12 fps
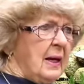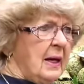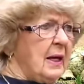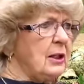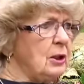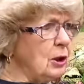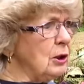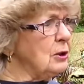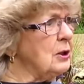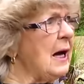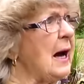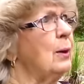it
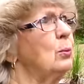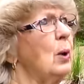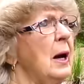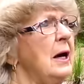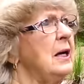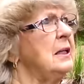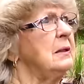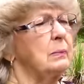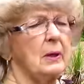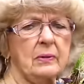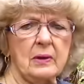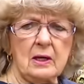looks like rain,
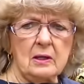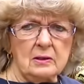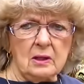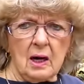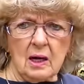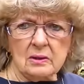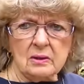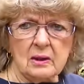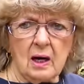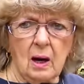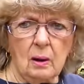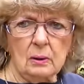but they're not
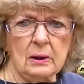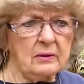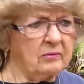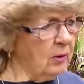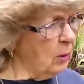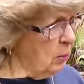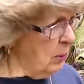calling for